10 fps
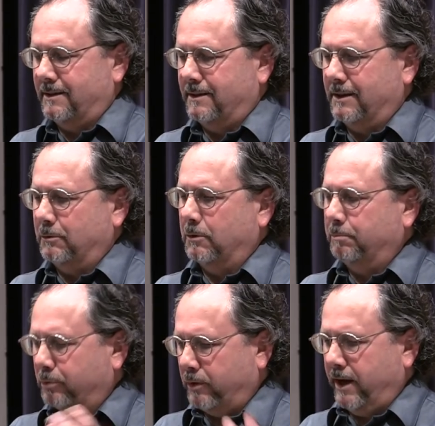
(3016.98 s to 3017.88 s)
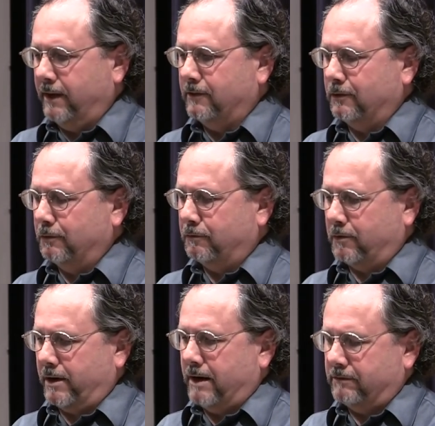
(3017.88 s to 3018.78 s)
that will praise you
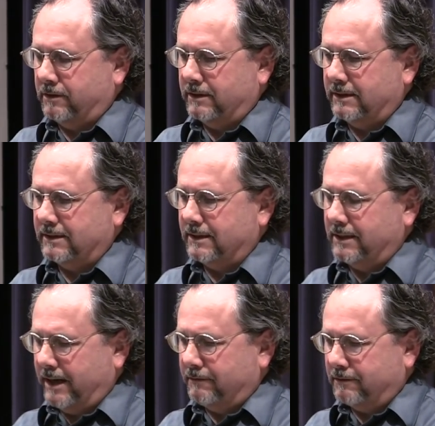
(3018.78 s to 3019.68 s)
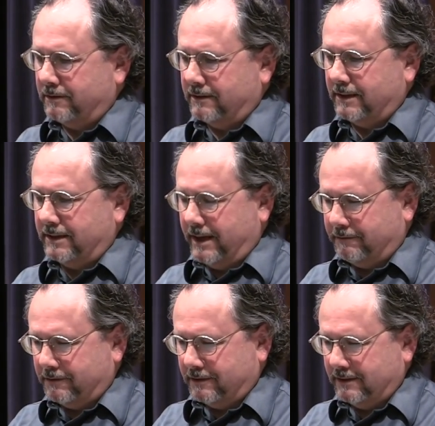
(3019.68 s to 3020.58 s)
forever and ever and ever.